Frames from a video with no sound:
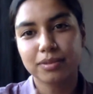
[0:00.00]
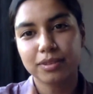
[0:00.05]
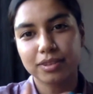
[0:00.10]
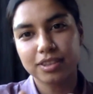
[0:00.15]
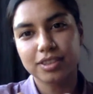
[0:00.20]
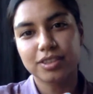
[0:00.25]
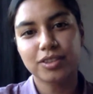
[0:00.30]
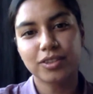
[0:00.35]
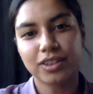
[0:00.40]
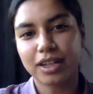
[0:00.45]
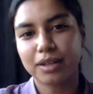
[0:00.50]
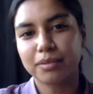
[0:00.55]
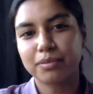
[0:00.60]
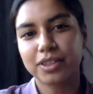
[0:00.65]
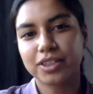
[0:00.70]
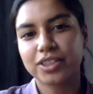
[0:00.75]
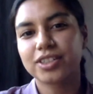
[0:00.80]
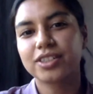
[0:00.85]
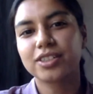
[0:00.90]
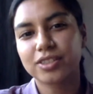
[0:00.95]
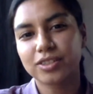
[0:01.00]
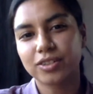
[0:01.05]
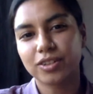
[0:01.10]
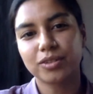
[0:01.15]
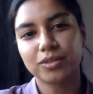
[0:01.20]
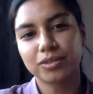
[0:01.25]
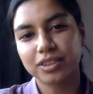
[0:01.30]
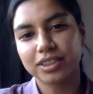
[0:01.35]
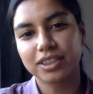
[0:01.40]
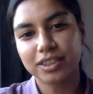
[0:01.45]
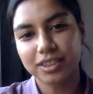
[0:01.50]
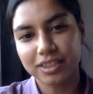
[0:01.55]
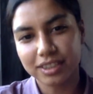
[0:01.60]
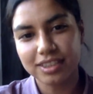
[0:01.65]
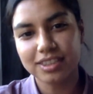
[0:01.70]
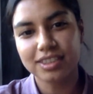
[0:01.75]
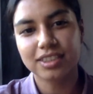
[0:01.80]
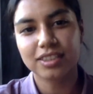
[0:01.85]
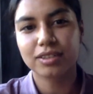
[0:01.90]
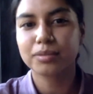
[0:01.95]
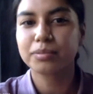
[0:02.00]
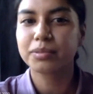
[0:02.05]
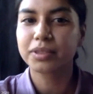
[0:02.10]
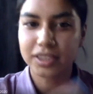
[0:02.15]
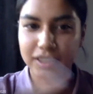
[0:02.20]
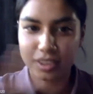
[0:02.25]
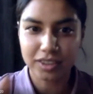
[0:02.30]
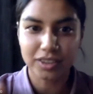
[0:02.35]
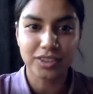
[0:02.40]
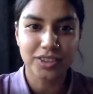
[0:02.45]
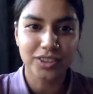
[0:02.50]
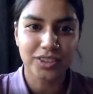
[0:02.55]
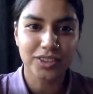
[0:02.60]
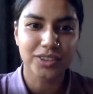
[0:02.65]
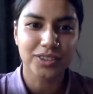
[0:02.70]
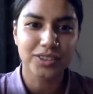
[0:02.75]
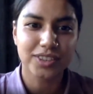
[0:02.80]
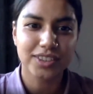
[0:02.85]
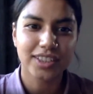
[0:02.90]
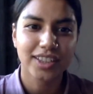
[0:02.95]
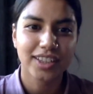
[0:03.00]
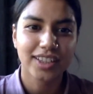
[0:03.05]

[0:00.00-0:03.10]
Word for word: this collaboration is not only this year, but it continues